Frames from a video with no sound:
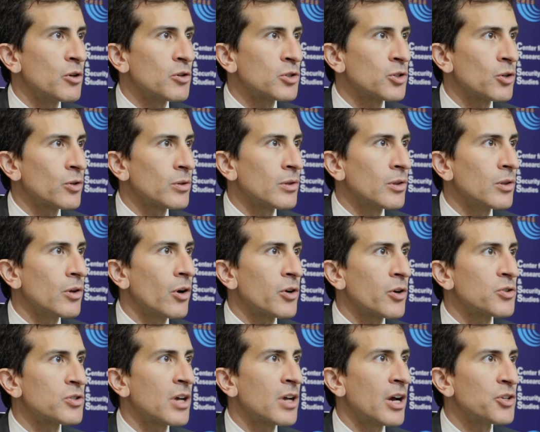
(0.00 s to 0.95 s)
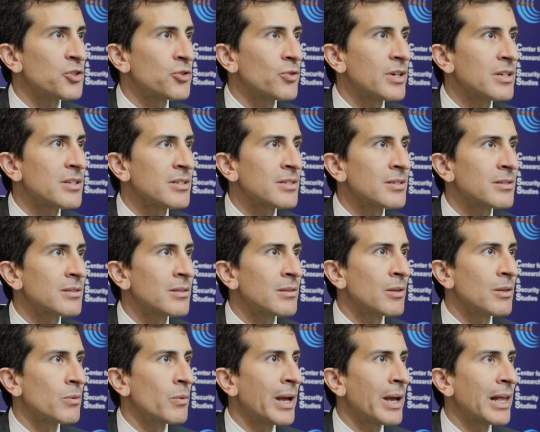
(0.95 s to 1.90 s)
certain large countries?
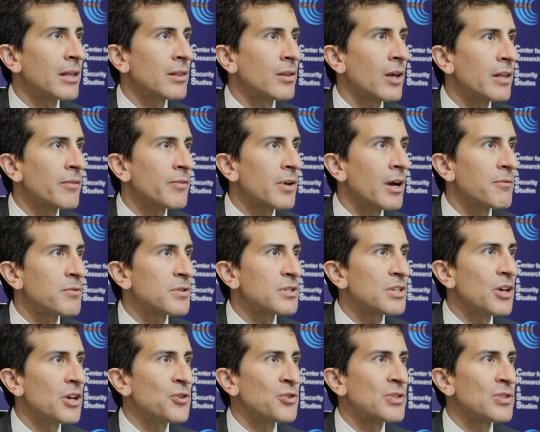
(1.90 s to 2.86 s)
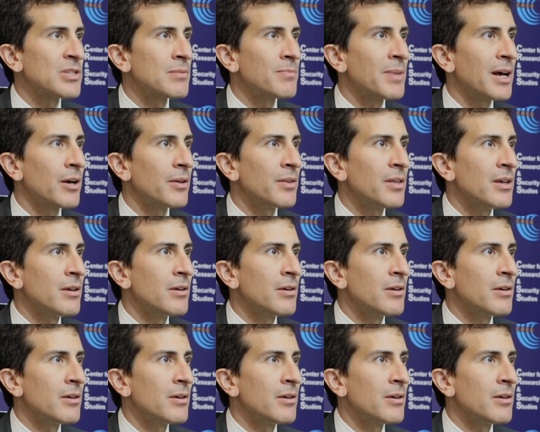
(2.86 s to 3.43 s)
We had a lot of conversations about